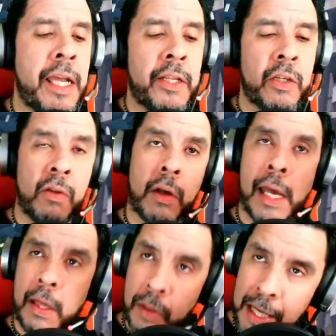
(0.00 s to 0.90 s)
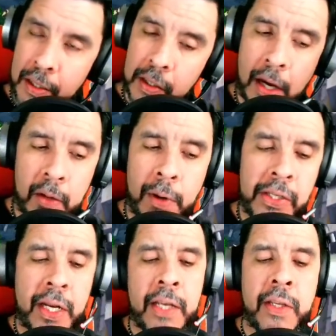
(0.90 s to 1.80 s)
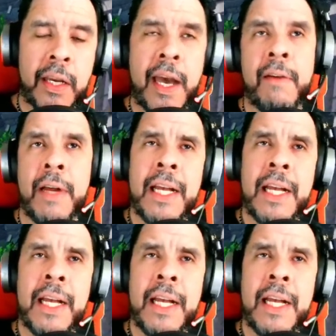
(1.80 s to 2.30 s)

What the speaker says: it to look like this. Otherwise, it has that kind of,